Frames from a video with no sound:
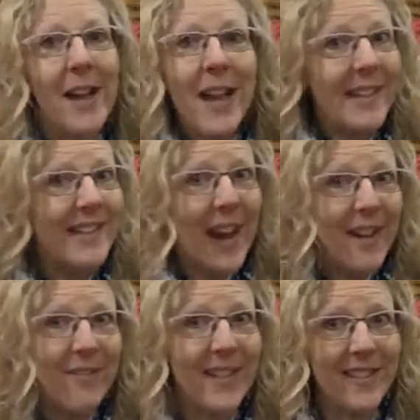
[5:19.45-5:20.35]
It's kind
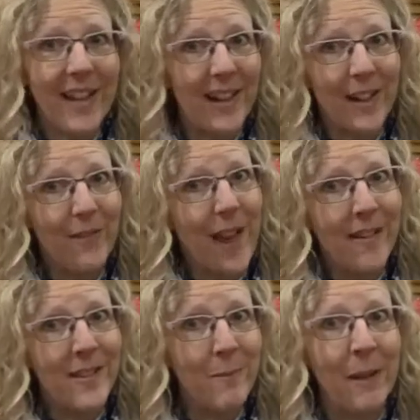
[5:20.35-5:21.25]
of exciting if you
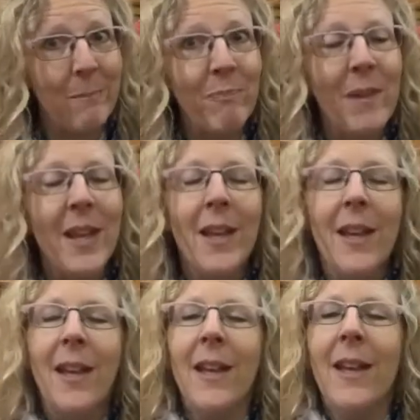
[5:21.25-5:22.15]
ask me.
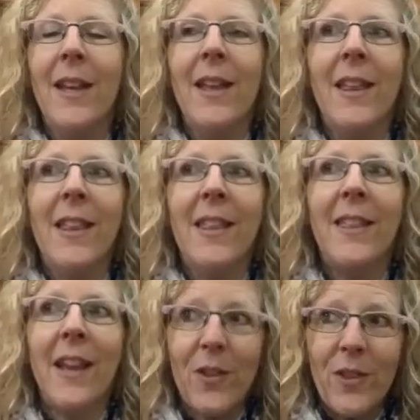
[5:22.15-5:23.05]

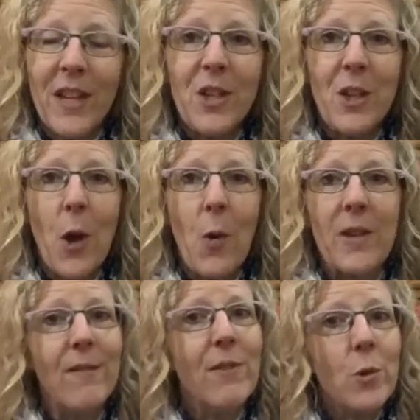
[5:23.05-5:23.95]
The other thing to know is
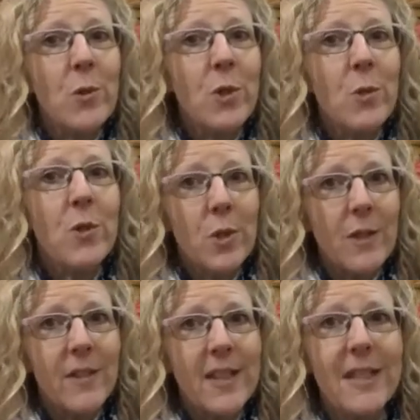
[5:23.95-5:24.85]
if those two
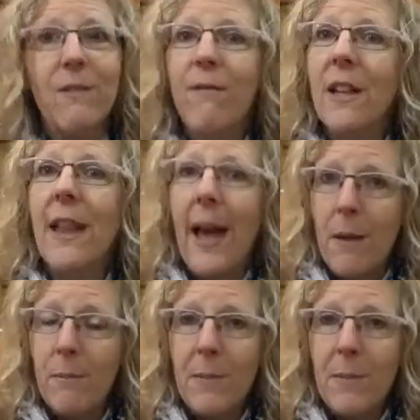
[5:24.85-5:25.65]
services fill up